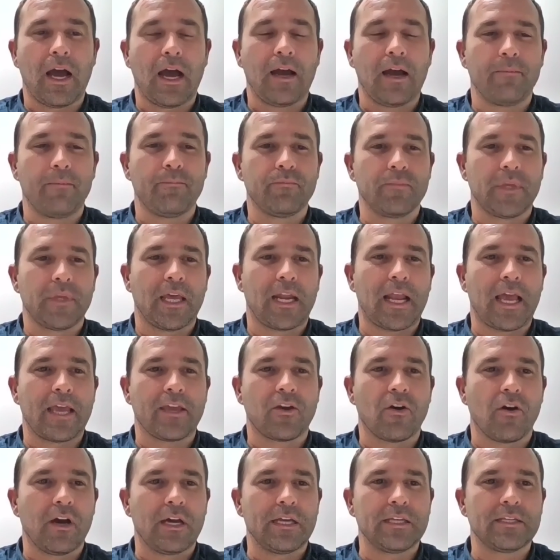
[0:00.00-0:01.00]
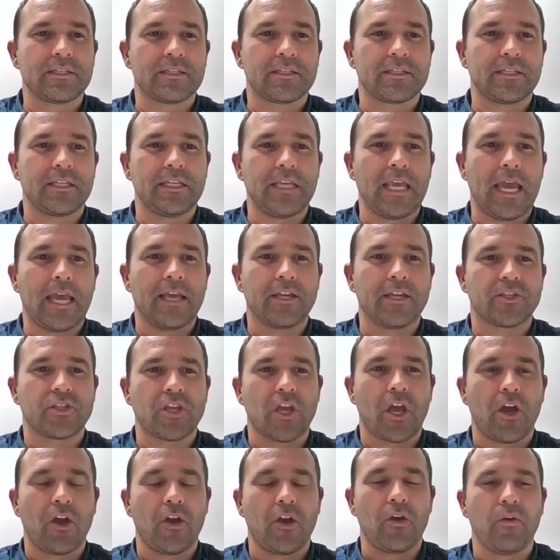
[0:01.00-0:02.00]
G'day, guys.
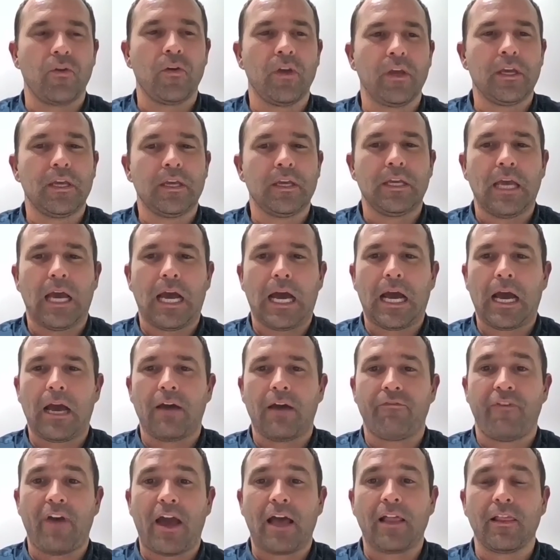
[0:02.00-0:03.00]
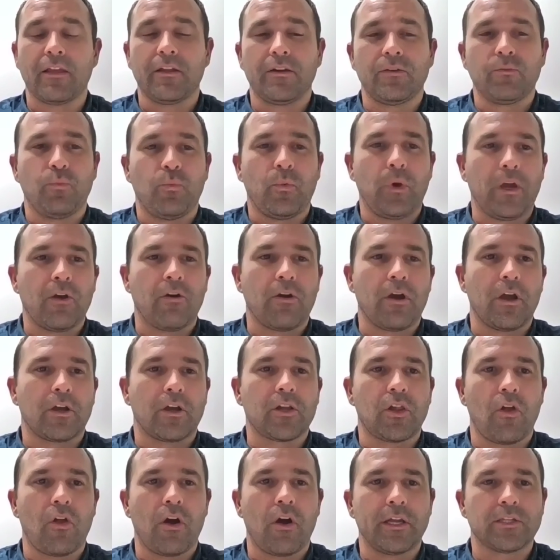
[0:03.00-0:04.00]
Valen, we're a
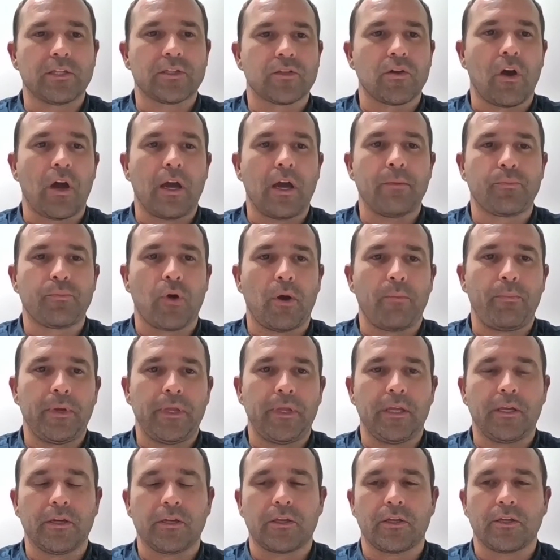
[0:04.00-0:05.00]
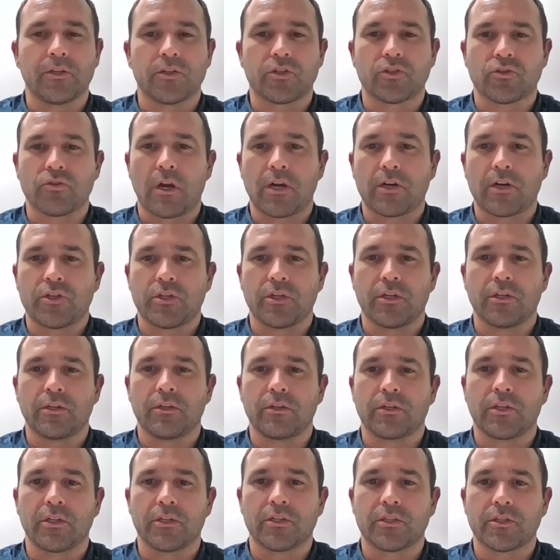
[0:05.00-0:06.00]
client-side property and
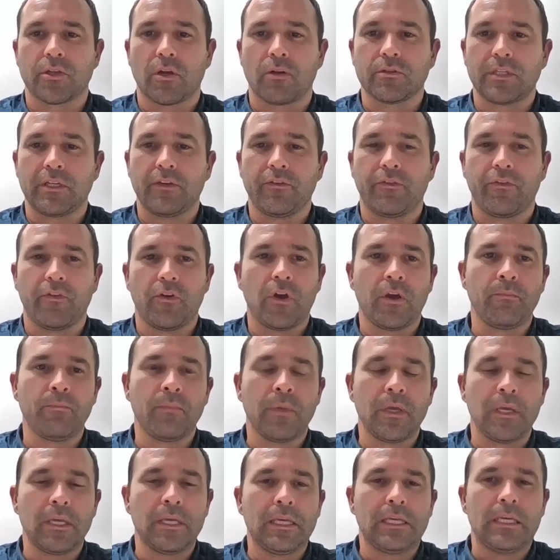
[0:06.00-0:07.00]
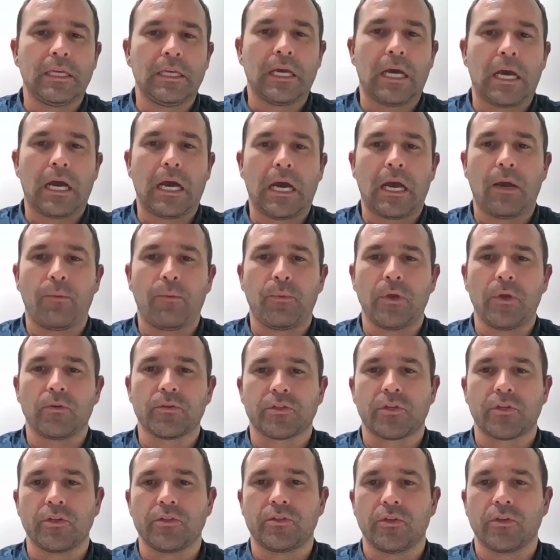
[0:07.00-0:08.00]
construction consulting firm. We
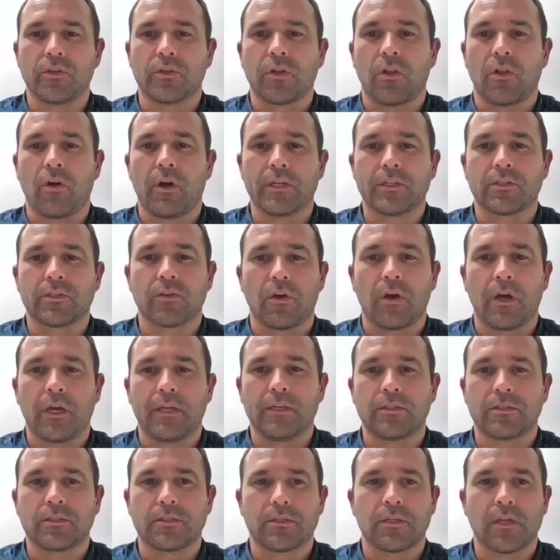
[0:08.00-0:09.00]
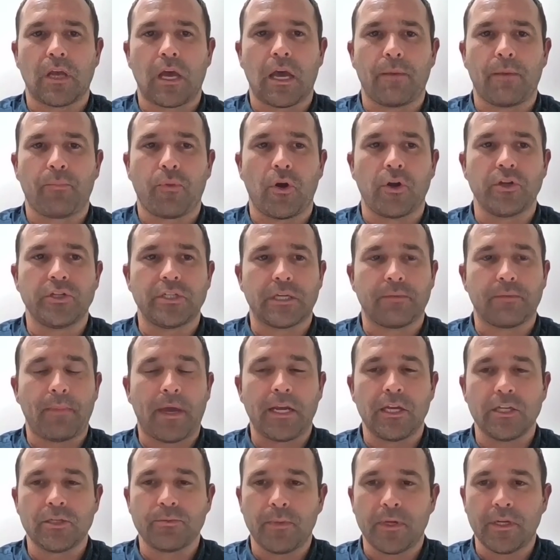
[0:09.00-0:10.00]
also do client-side project
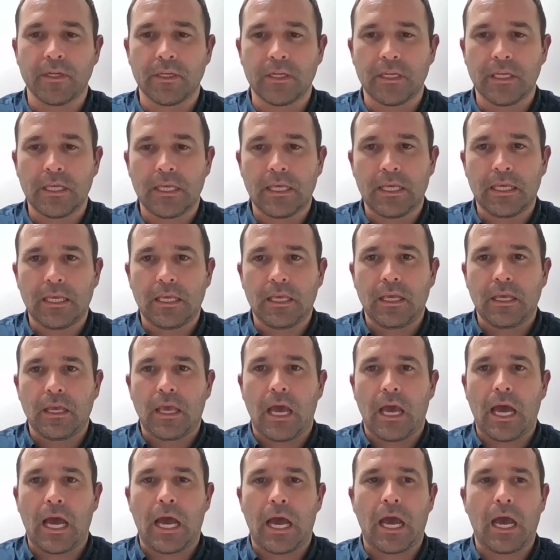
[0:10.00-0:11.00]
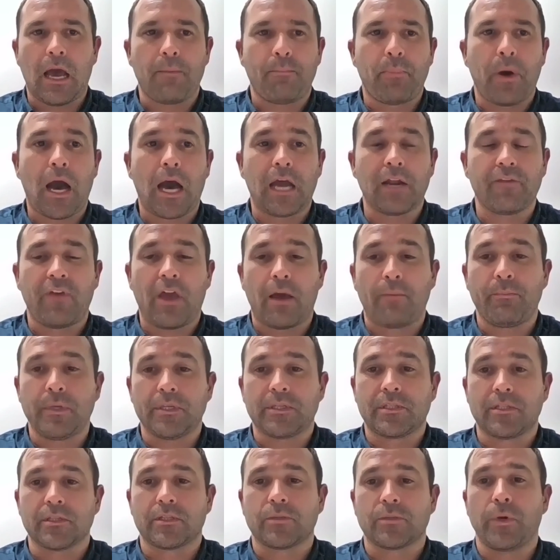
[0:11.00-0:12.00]
management. Part of our
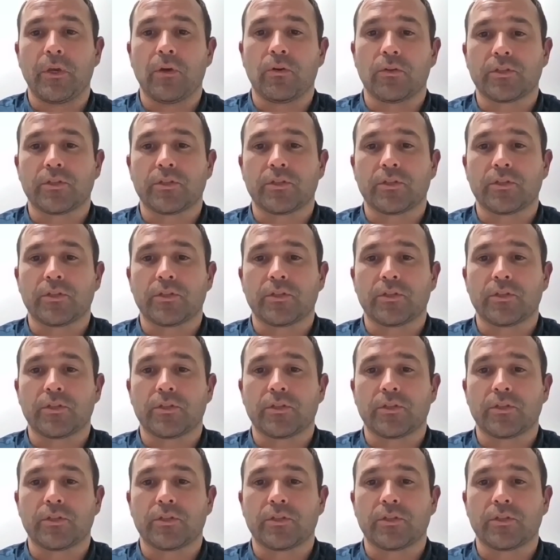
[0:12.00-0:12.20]
business, we